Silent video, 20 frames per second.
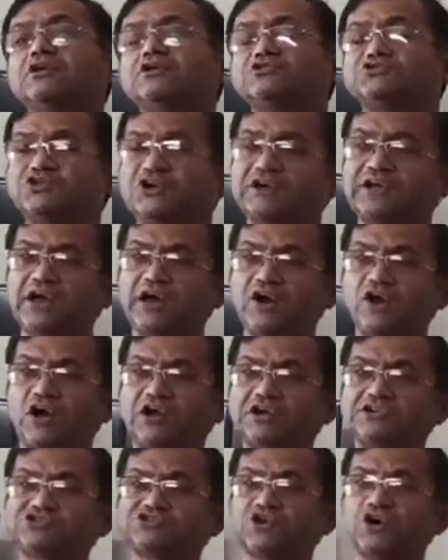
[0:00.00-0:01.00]
So here
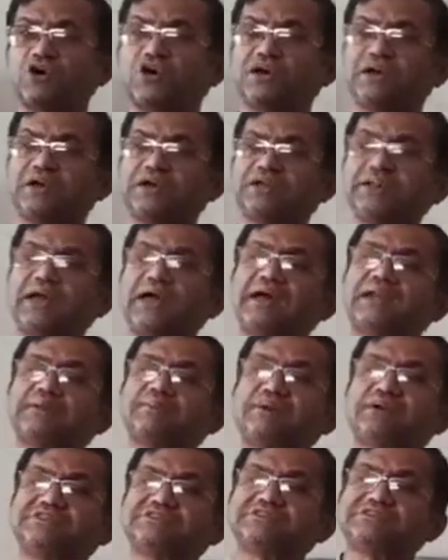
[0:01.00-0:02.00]
also in the
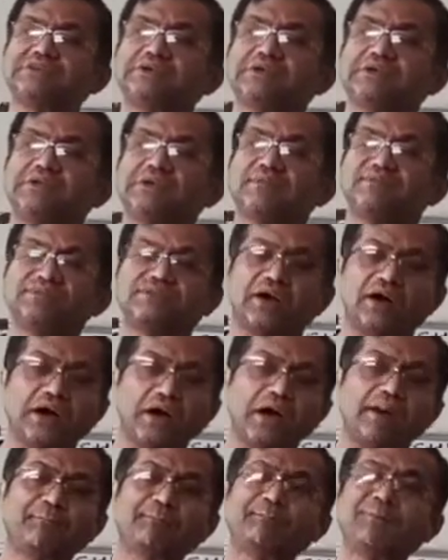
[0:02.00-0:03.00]
animals, the
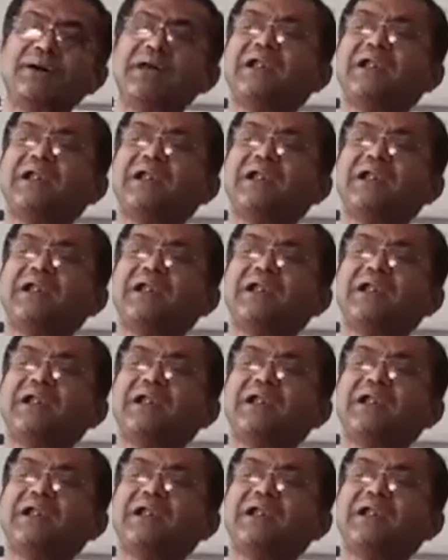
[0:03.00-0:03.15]
upper